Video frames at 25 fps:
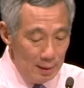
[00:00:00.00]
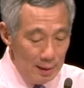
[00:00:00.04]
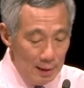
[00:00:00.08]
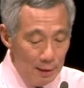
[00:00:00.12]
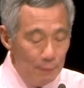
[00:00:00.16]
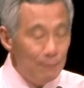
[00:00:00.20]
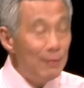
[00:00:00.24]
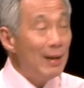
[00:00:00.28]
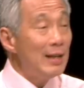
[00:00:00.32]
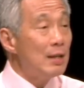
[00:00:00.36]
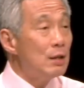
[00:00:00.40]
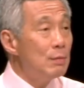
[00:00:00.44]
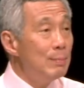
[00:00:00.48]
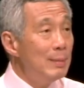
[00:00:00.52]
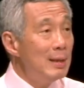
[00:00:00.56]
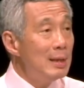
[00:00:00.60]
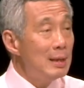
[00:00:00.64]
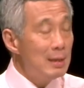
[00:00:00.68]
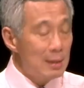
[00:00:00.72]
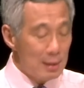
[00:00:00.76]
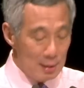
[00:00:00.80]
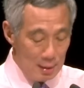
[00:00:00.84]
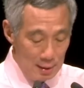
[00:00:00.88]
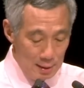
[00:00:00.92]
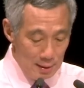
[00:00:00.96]

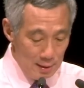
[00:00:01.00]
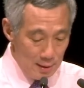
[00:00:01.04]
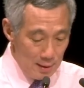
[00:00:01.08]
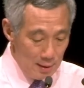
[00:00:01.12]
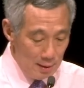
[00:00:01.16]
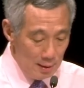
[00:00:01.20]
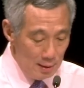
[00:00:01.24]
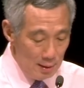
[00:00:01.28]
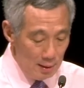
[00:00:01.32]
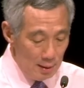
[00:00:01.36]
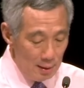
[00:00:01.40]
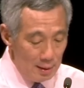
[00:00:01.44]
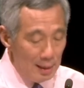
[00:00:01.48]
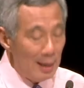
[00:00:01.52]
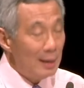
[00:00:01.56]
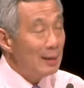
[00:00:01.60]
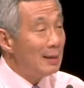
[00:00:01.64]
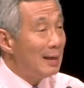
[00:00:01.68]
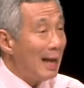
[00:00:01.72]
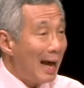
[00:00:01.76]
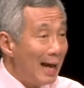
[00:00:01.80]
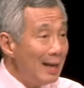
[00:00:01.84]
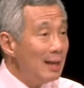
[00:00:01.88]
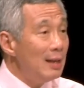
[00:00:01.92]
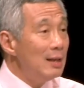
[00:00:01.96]
investments,
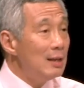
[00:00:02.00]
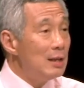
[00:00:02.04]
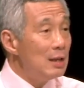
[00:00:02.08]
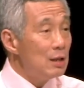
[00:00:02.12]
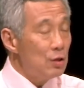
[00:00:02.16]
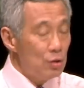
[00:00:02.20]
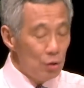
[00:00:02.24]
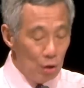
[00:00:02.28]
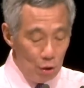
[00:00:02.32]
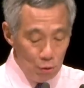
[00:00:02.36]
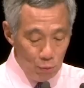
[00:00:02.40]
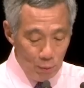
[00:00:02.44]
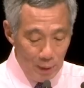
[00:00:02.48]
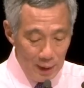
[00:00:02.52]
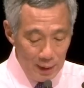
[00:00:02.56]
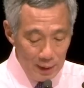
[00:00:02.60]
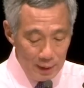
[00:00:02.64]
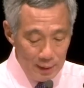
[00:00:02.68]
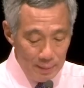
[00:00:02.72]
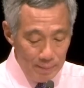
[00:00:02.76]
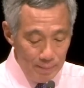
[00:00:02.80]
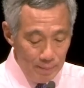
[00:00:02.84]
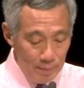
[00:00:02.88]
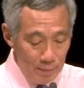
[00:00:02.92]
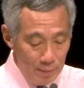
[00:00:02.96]
that talent is not
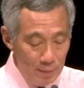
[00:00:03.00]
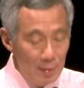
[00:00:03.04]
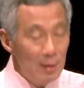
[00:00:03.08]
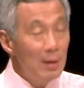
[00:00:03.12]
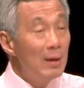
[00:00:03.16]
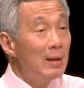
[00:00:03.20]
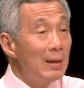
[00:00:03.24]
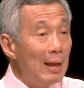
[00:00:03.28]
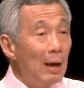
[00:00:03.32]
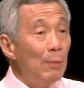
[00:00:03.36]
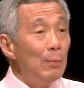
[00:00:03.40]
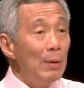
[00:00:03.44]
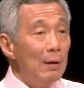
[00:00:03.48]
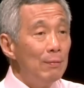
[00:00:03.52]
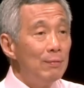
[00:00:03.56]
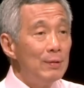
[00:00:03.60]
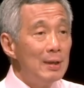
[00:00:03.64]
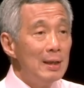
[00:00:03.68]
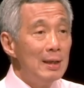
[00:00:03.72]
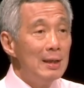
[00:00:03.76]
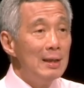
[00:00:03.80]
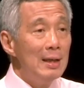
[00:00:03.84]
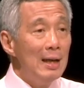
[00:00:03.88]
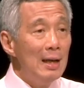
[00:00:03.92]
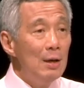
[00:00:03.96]
welcome, that we've
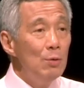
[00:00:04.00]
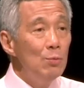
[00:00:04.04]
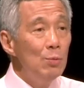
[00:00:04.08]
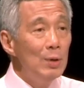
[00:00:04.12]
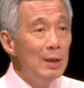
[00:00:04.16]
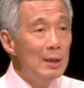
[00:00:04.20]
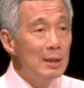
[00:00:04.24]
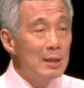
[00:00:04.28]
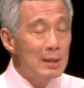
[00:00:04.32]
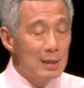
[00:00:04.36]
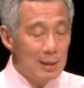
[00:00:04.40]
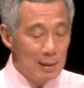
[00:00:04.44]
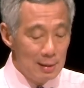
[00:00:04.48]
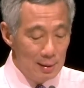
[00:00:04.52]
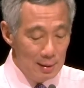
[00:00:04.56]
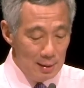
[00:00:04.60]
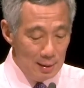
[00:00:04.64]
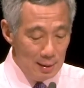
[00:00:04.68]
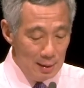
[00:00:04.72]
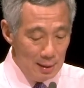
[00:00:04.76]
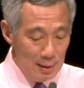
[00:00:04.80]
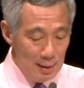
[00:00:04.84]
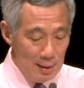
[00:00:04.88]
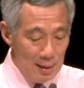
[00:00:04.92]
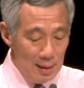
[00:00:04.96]
turned inwards,
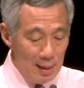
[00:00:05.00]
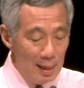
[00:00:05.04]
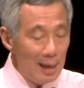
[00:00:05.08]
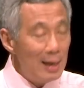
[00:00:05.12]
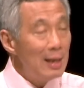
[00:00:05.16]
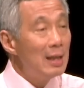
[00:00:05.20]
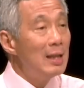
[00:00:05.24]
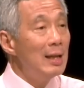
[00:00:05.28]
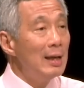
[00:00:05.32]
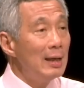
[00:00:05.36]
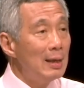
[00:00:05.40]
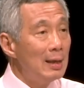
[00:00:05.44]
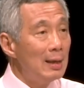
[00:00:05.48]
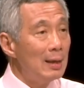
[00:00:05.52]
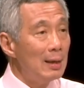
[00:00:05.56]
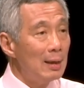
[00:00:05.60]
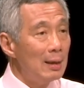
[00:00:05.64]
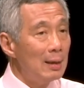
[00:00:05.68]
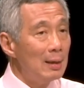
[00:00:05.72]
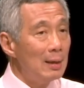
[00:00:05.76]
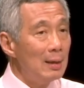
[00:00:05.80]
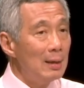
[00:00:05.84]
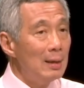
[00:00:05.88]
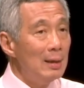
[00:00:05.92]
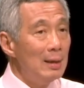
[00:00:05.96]
I think
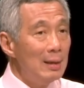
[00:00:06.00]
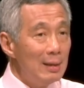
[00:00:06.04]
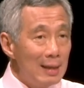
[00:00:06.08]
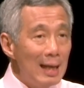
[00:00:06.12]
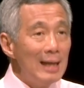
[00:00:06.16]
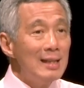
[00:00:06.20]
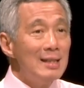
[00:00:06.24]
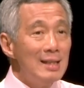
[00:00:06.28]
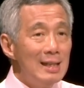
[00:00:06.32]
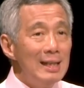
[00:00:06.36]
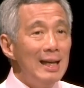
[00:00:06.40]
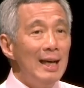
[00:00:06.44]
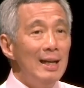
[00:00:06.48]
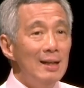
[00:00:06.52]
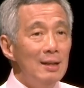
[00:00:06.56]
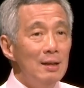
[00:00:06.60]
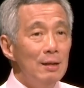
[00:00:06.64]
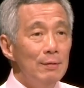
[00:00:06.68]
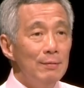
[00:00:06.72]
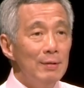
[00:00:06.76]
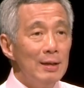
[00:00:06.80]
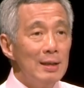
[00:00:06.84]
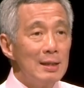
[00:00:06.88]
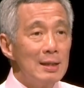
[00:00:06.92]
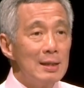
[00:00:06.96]
that's the end
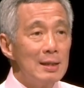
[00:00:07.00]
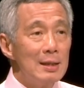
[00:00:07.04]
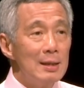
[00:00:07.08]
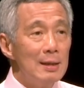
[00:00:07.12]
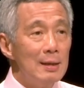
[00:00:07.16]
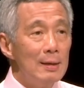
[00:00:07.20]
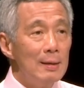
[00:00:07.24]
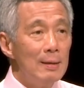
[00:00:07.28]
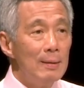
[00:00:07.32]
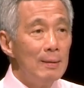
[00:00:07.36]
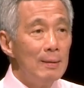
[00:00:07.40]
of us.